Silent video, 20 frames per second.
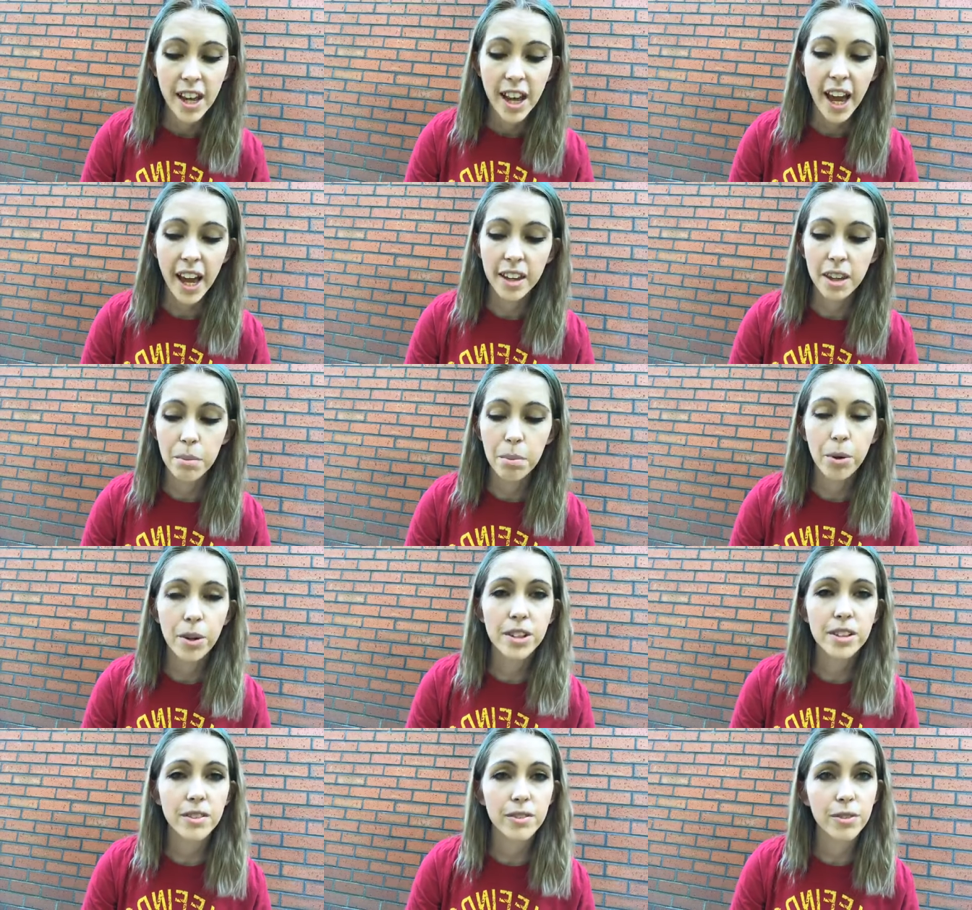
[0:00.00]
and the
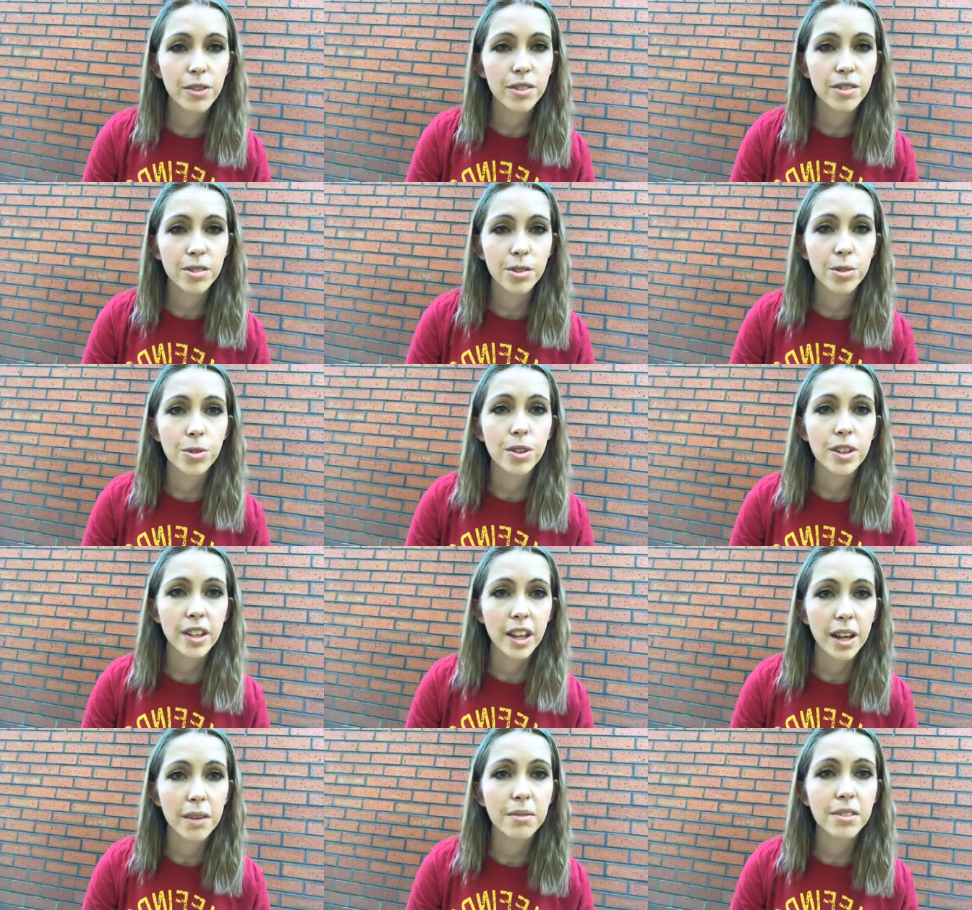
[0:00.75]
point of the story
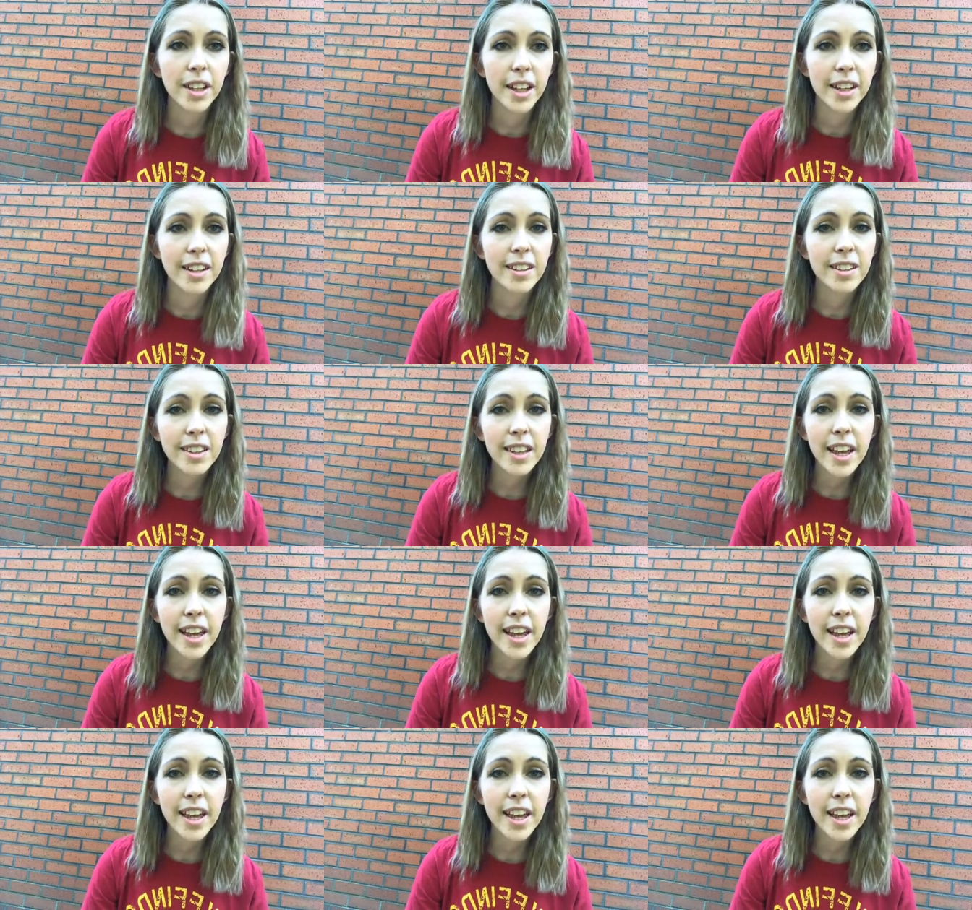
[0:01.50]
that I'm saying to the